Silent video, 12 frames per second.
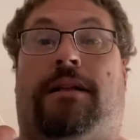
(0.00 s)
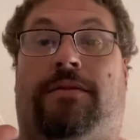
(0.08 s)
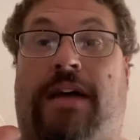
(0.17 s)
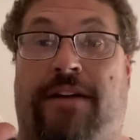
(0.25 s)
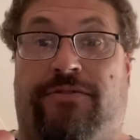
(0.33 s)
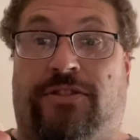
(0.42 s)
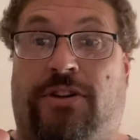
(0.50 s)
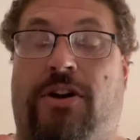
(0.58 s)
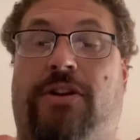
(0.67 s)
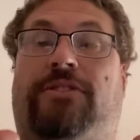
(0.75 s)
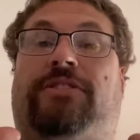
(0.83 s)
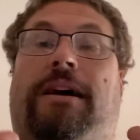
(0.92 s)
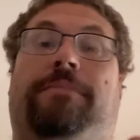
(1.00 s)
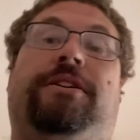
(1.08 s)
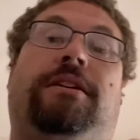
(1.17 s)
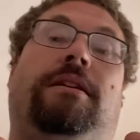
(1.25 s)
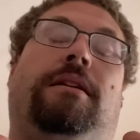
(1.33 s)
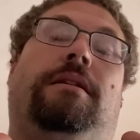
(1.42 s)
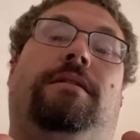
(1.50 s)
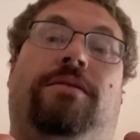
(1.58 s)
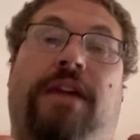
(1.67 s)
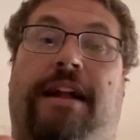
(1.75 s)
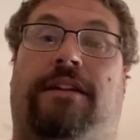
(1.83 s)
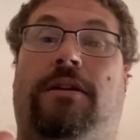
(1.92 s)
They've turned something
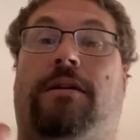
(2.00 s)
that